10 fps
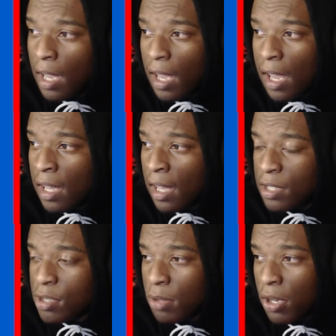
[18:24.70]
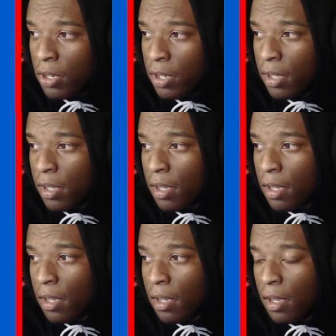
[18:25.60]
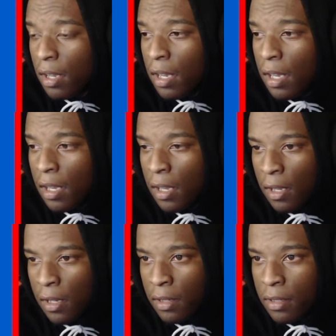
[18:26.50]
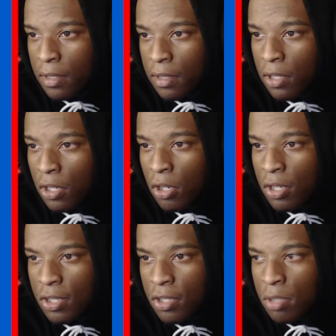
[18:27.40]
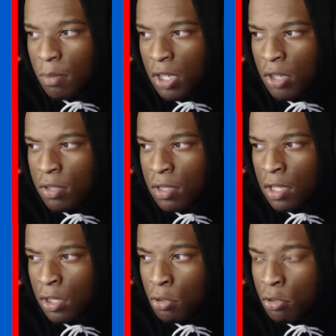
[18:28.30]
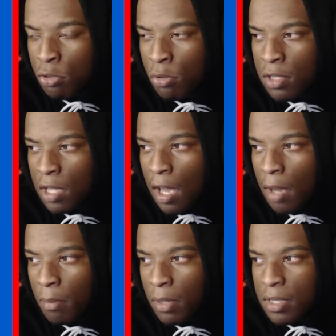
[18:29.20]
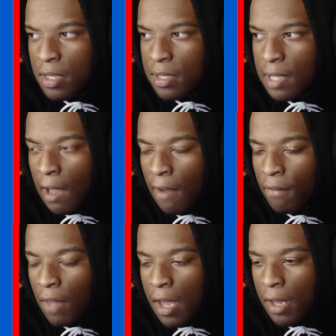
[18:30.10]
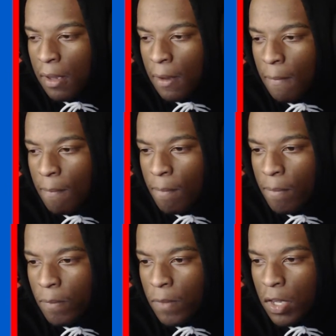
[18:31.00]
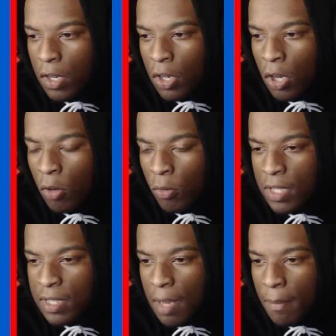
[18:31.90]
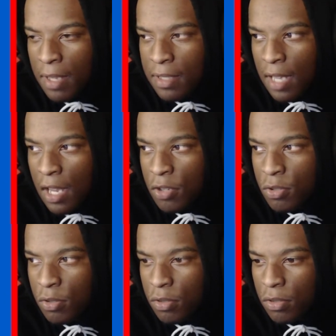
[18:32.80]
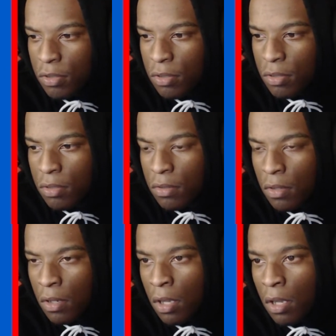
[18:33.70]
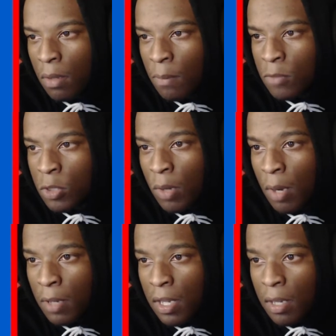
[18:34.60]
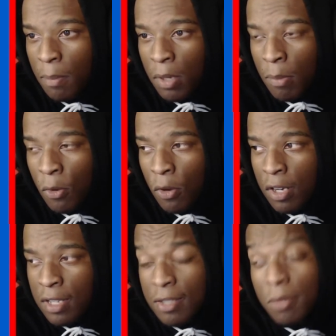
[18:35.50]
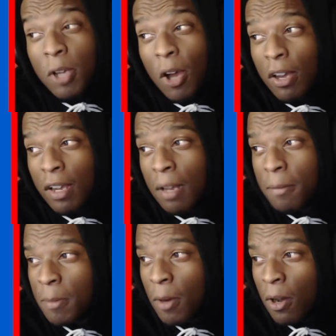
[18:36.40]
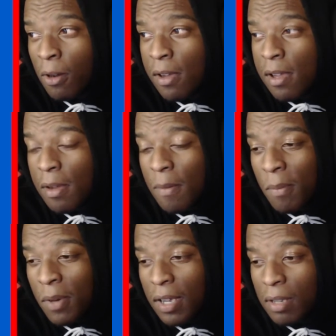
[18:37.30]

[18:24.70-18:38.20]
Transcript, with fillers: at like 2:30, and you know this used to be the usual time, but since I've like, you know, reset my schedule um, to where I'm getting up in the morning, it's gonna be hard to get up tomorrow, but